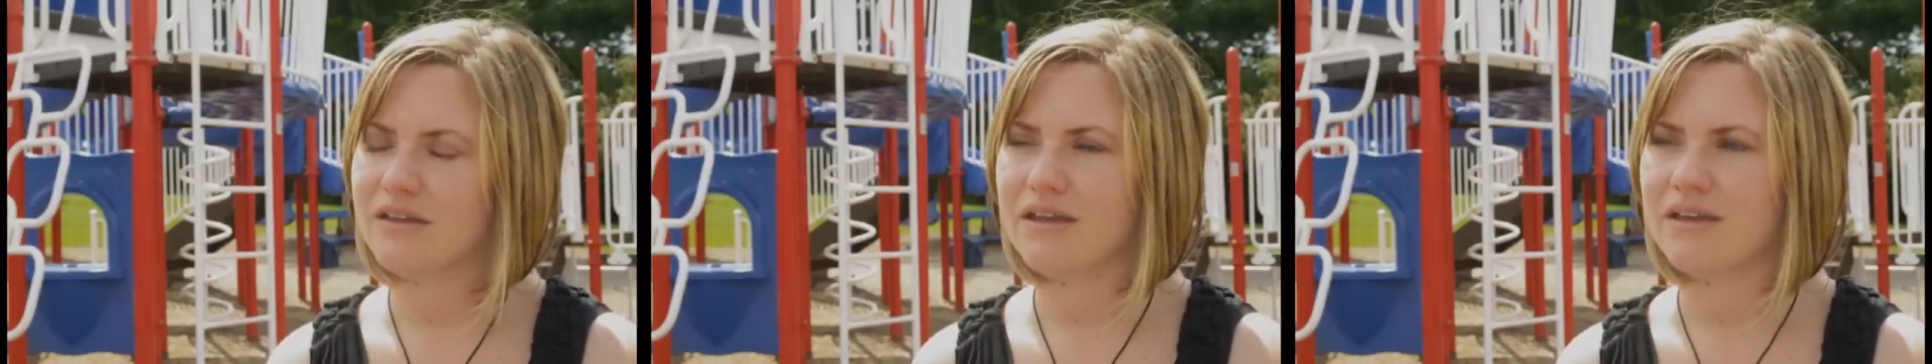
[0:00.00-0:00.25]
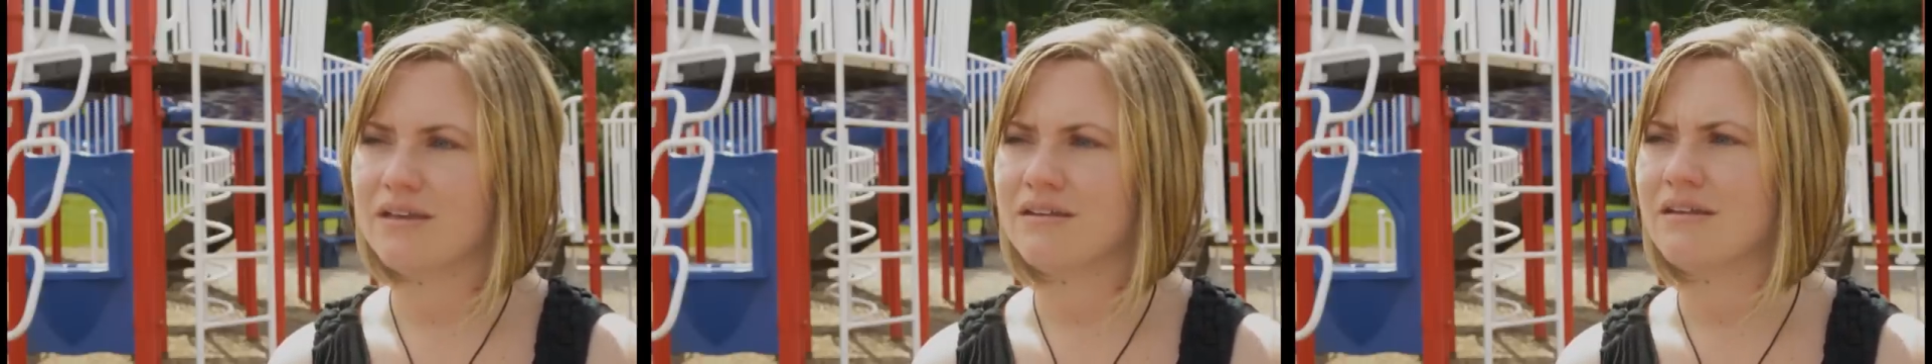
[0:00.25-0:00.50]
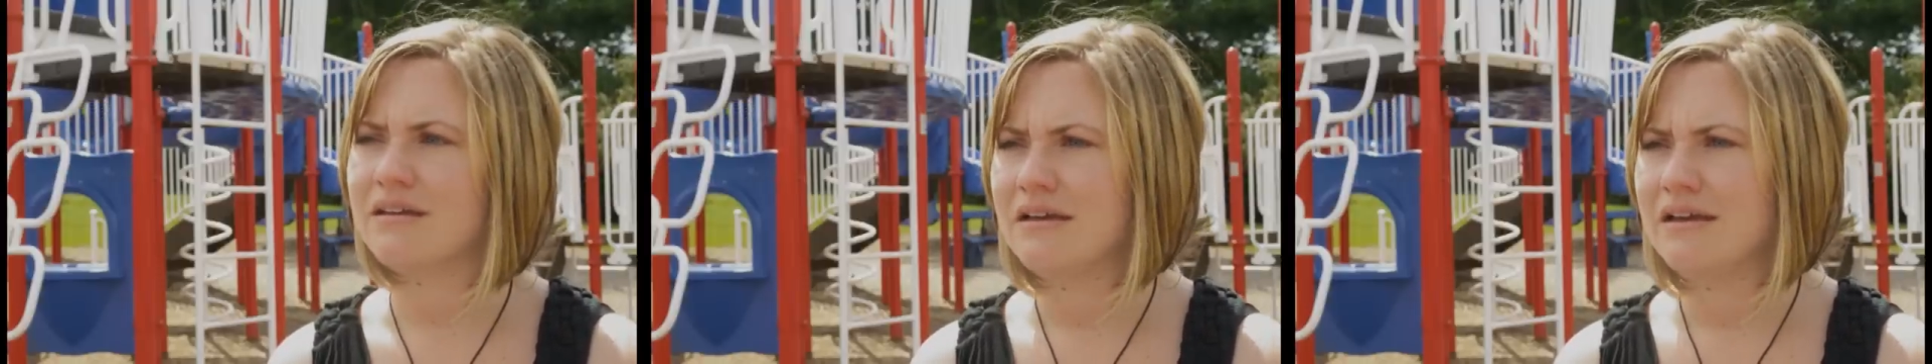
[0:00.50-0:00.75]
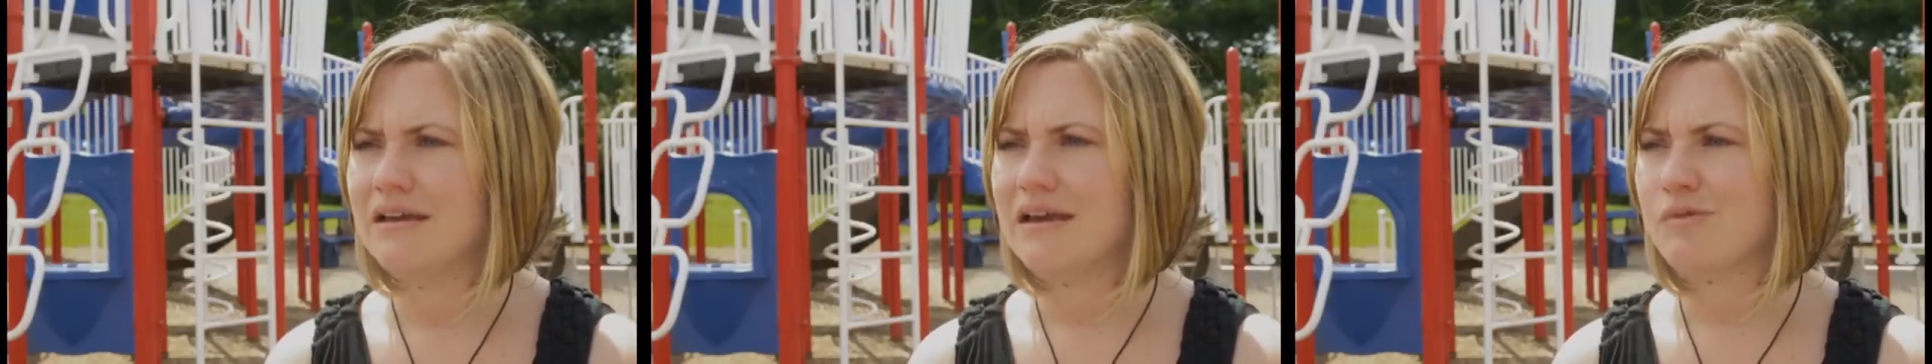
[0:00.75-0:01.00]
And
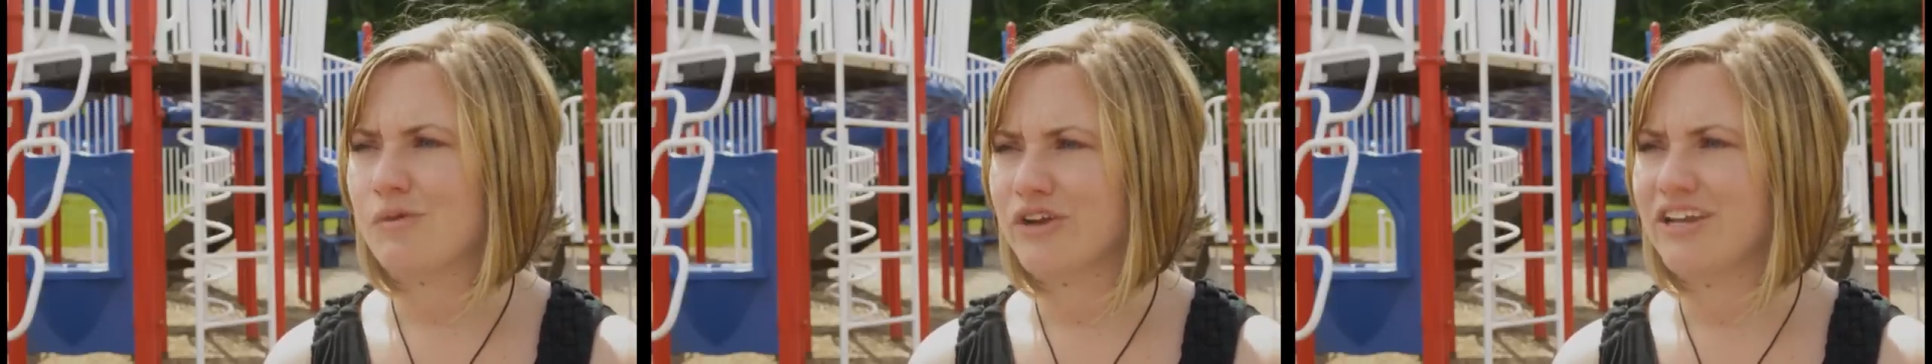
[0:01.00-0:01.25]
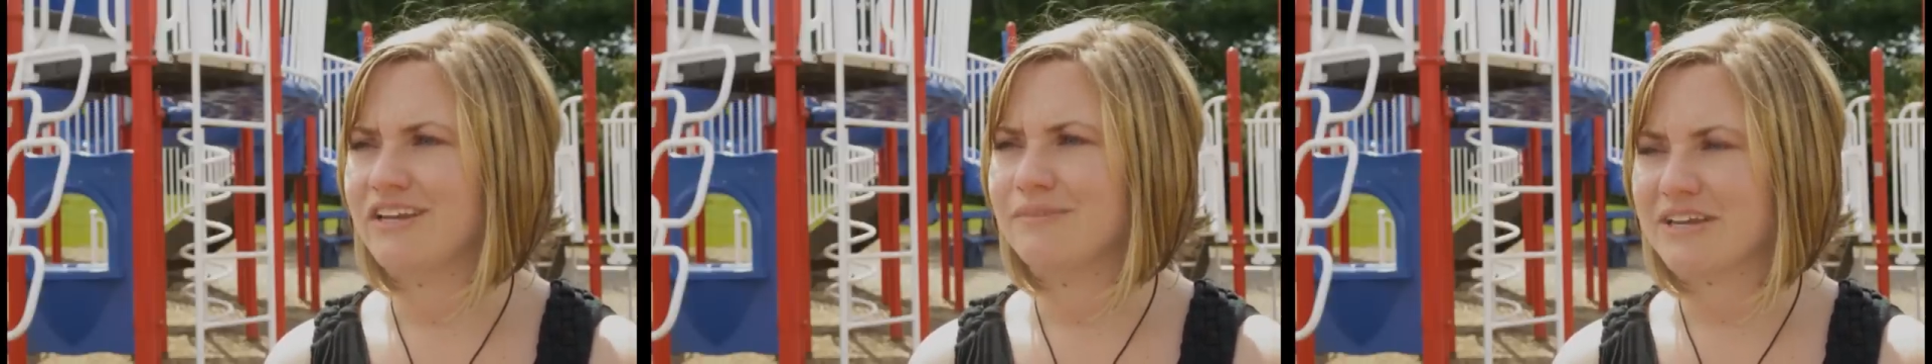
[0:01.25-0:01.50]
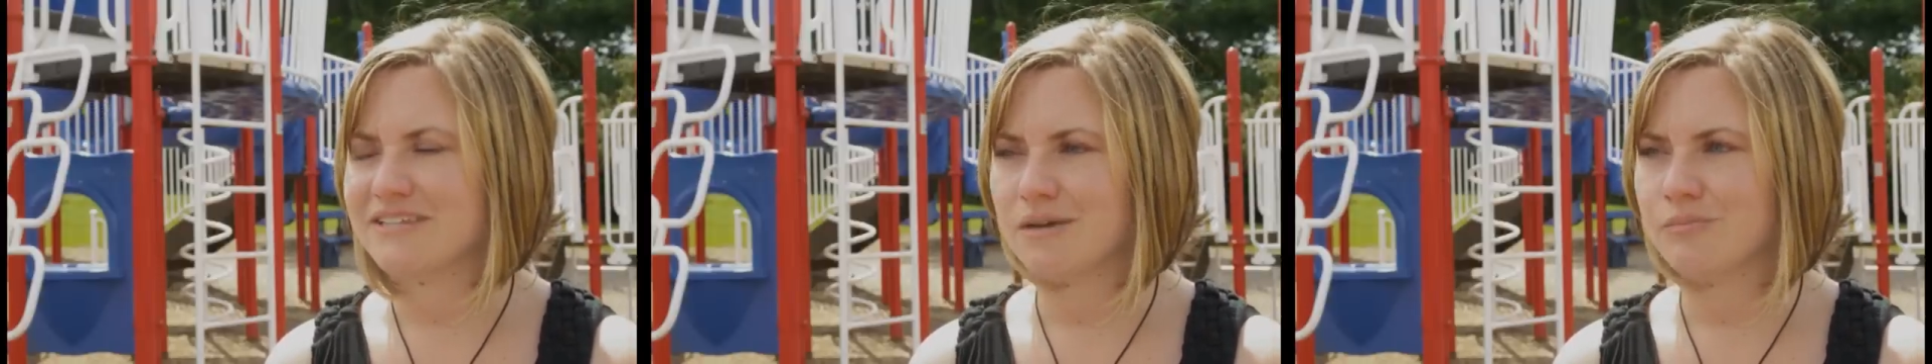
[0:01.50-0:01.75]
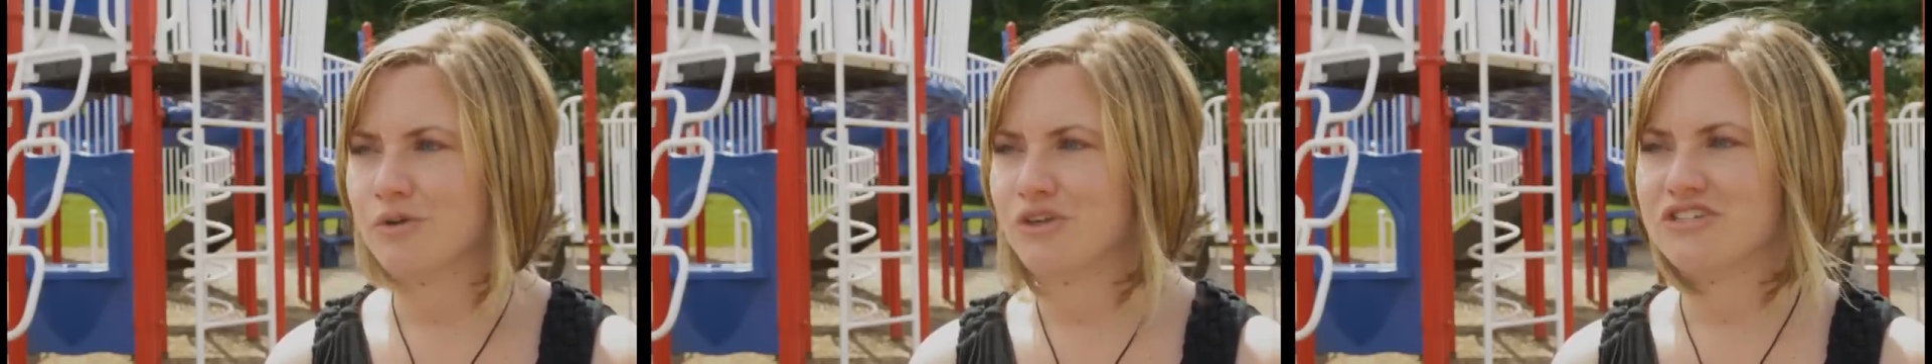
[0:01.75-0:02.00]
I remember eating my
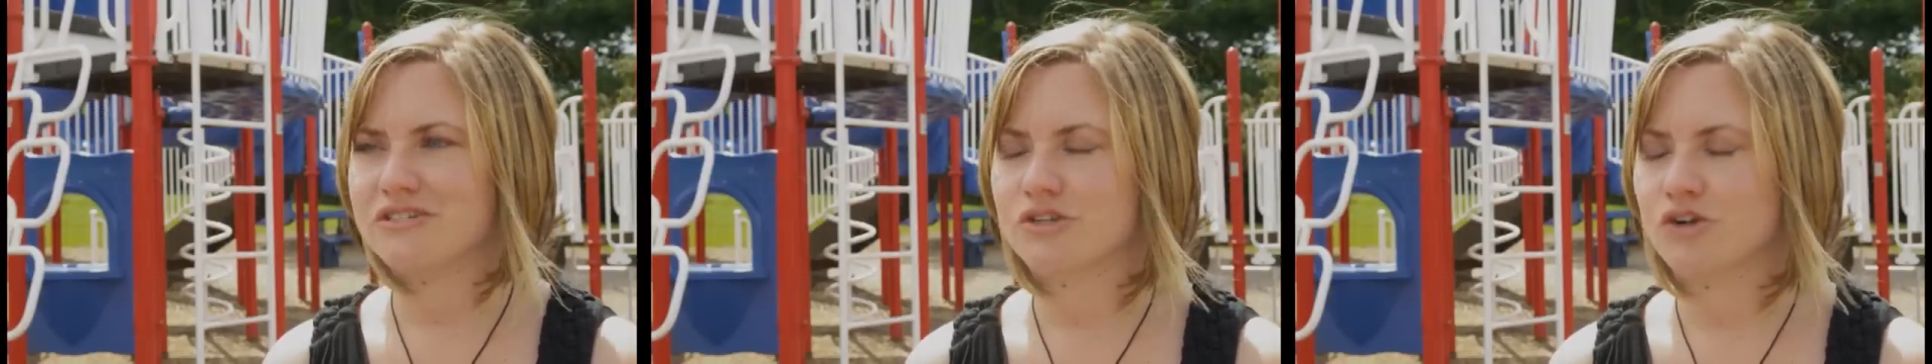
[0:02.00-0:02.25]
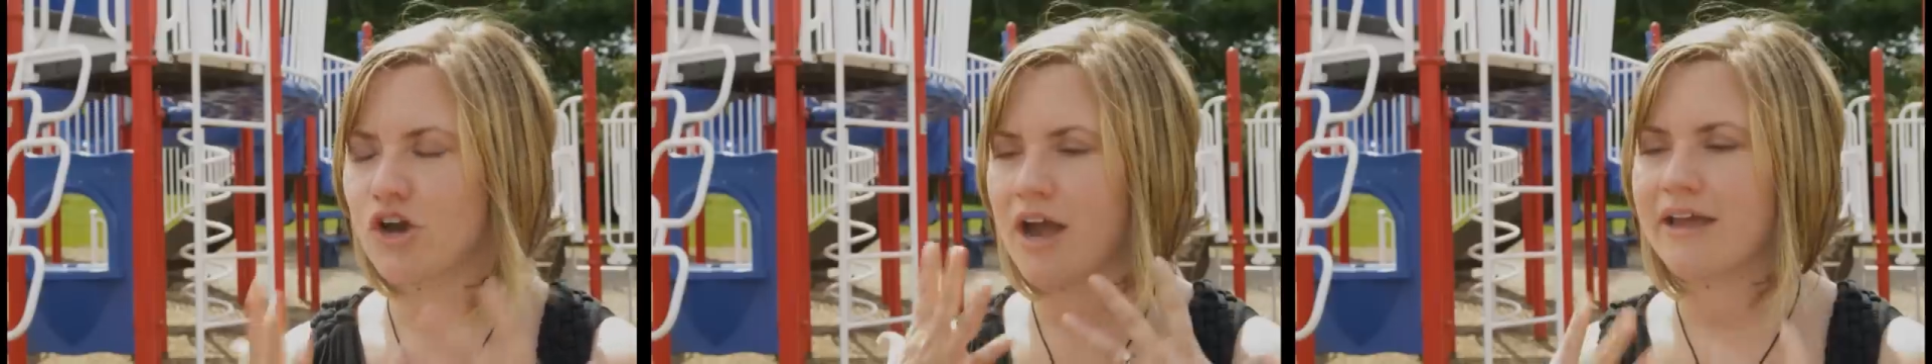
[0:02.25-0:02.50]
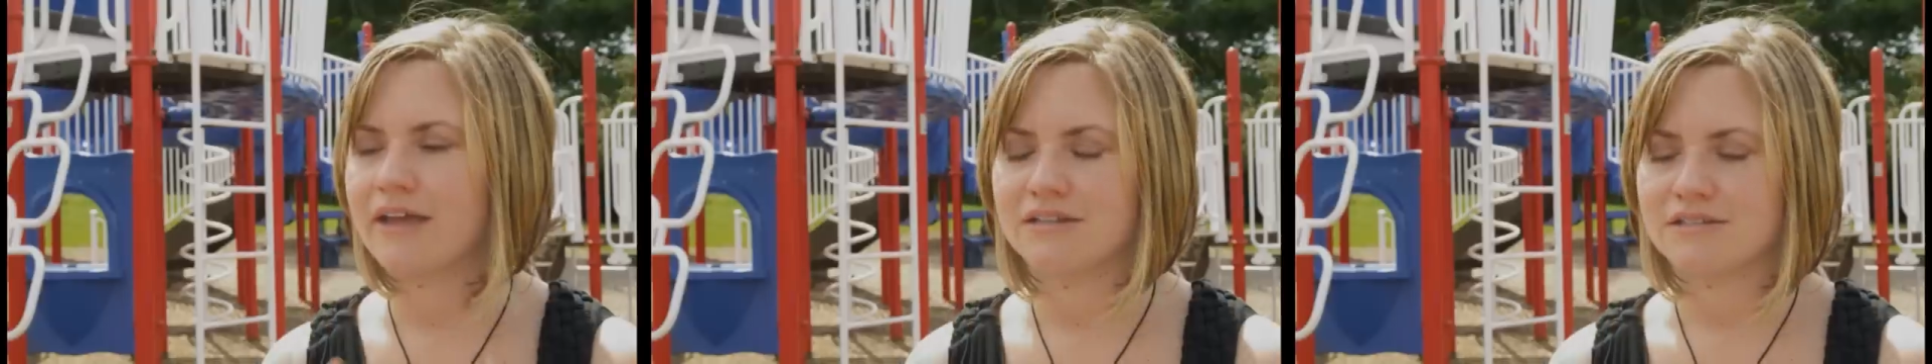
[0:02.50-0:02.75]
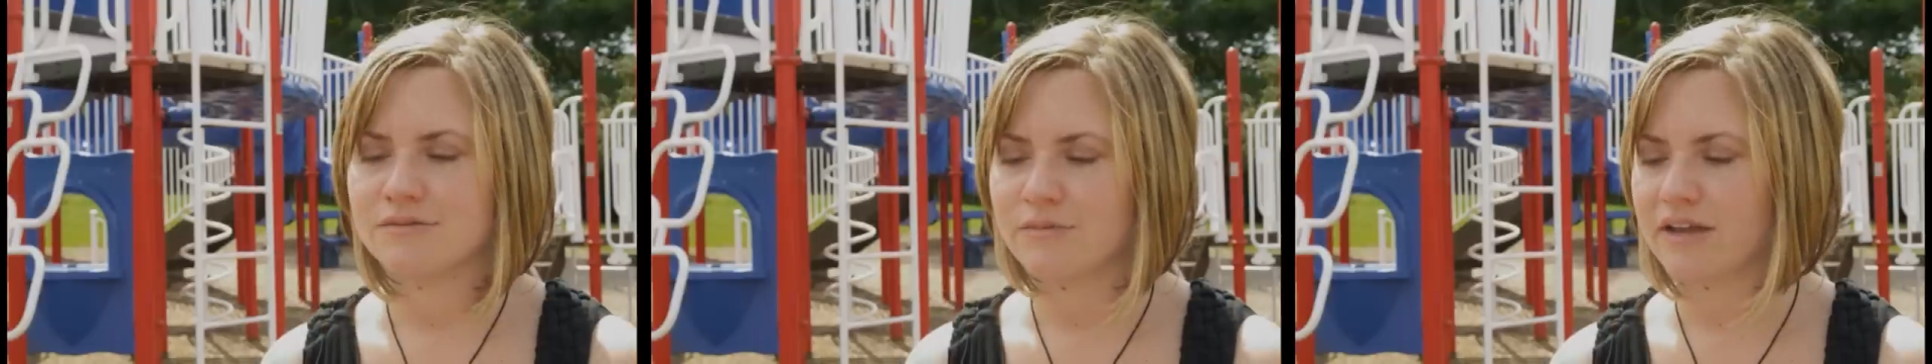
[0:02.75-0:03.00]
supper and just crying
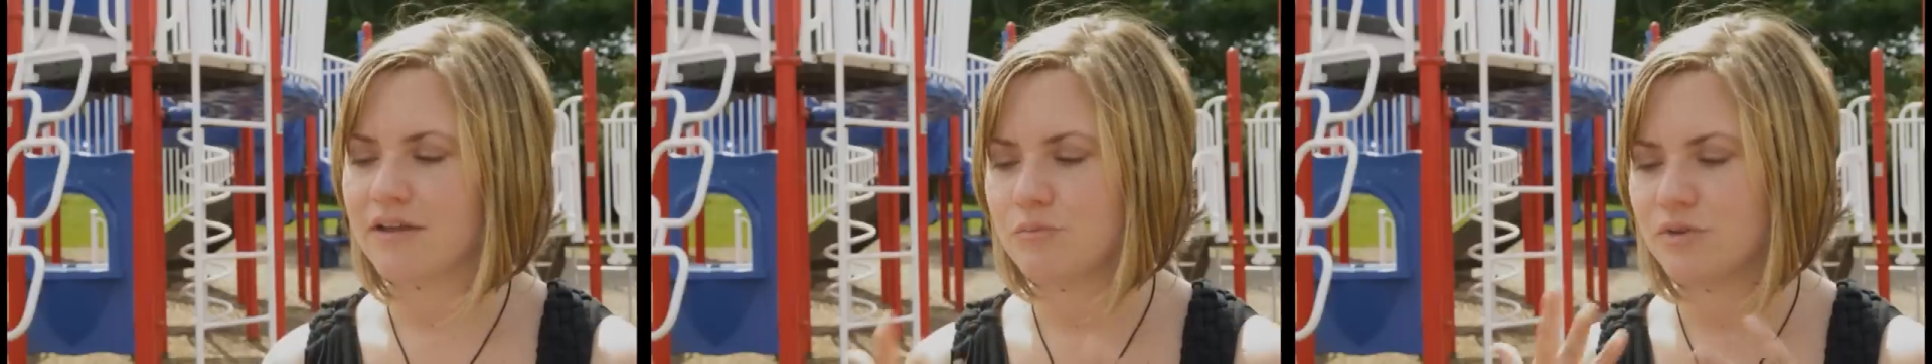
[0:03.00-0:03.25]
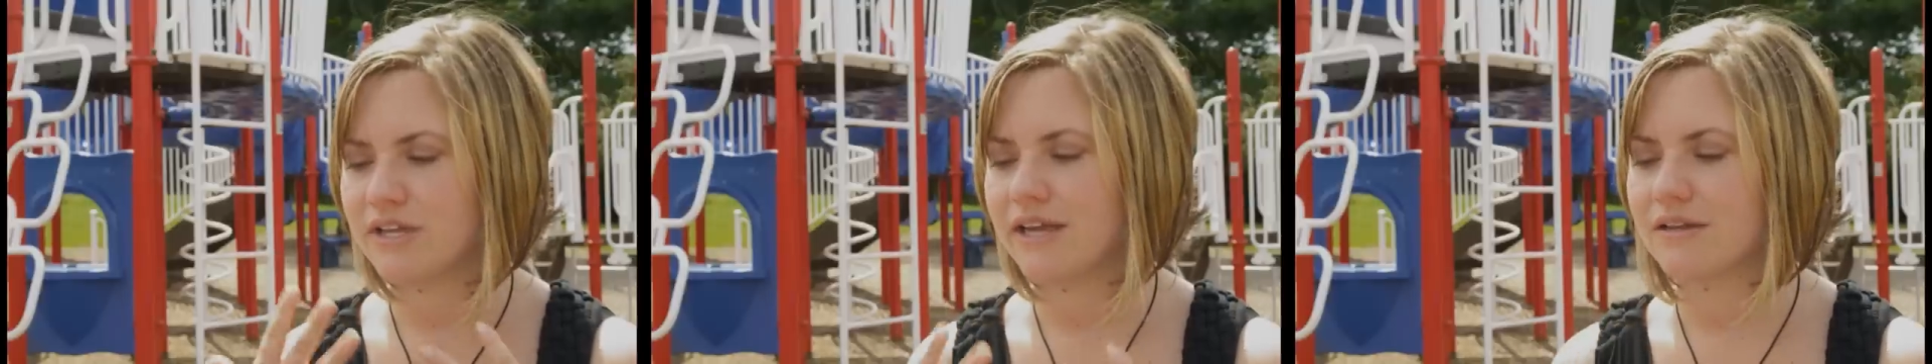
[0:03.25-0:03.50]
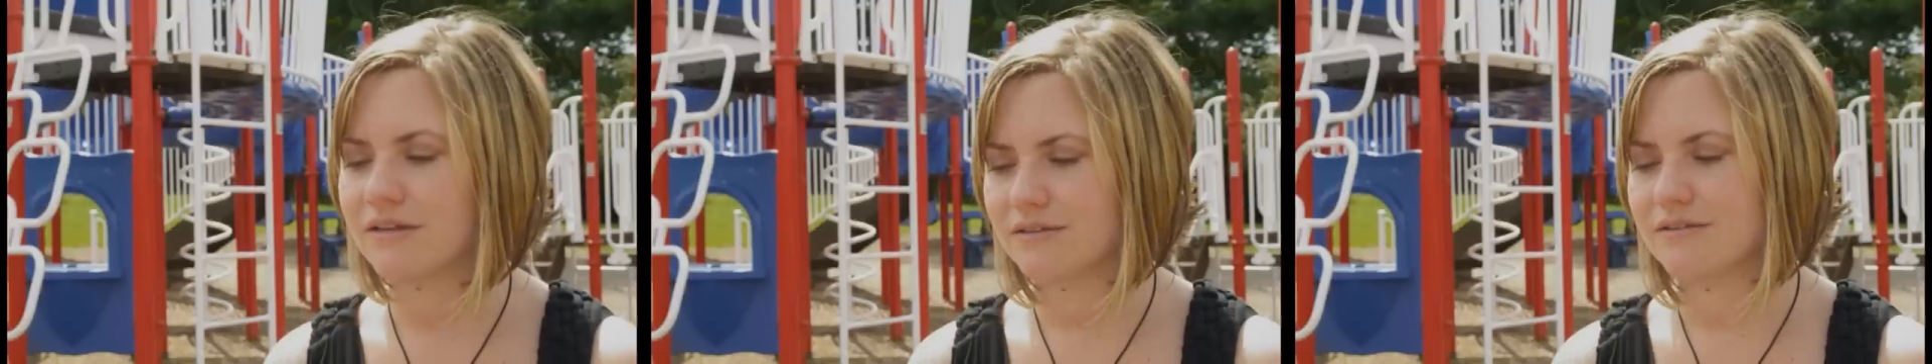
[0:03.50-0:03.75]
into my plate,